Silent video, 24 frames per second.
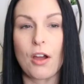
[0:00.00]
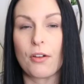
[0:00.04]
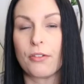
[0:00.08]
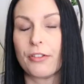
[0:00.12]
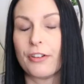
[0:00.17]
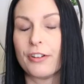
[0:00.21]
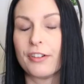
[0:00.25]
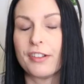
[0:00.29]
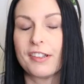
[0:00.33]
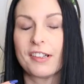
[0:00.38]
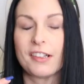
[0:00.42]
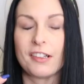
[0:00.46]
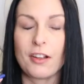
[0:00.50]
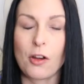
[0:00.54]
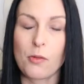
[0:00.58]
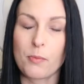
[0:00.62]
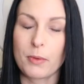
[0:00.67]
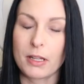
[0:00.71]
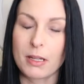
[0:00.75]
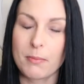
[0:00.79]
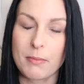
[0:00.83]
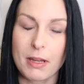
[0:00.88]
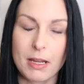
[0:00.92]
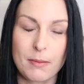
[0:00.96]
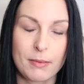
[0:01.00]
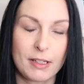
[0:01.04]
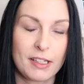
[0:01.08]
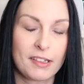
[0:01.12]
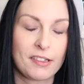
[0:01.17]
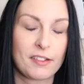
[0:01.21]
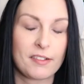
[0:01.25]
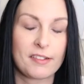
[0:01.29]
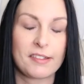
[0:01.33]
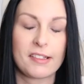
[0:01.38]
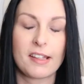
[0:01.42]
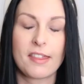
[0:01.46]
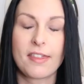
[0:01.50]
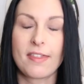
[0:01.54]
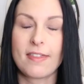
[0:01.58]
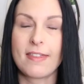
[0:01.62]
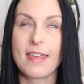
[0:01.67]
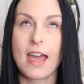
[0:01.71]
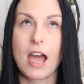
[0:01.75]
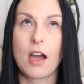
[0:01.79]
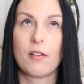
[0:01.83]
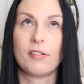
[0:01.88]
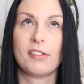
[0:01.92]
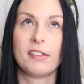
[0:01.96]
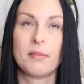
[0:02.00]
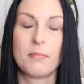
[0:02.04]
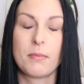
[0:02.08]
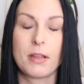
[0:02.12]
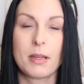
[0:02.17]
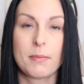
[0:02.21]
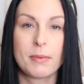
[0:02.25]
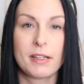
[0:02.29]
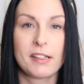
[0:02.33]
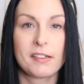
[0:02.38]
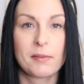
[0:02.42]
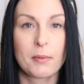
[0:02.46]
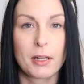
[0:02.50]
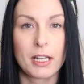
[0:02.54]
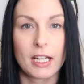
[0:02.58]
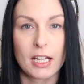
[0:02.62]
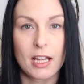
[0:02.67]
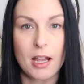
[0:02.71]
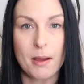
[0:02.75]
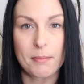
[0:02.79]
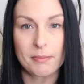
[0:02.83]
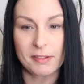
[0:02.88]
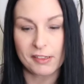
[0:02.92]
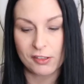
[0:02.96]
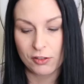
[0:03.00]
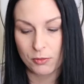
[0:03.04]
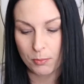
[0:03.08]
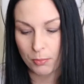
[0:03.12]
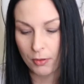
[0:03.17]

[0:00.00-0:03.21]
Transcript: oh, there's so many maybes. There's a thousand maybes when it comes to